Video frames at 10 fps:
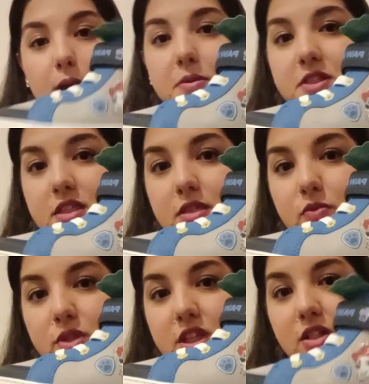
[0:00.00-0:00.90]
But this is
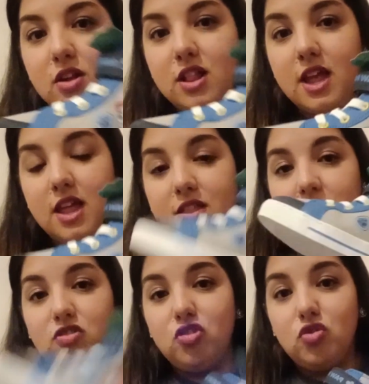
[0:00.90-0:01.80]
what they look like, and they
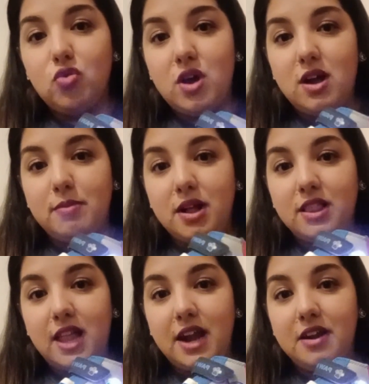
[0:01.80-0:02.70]
do
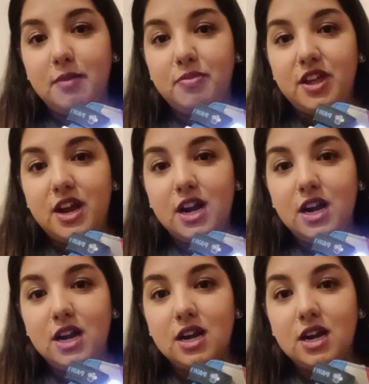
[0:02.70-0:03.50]
light up there.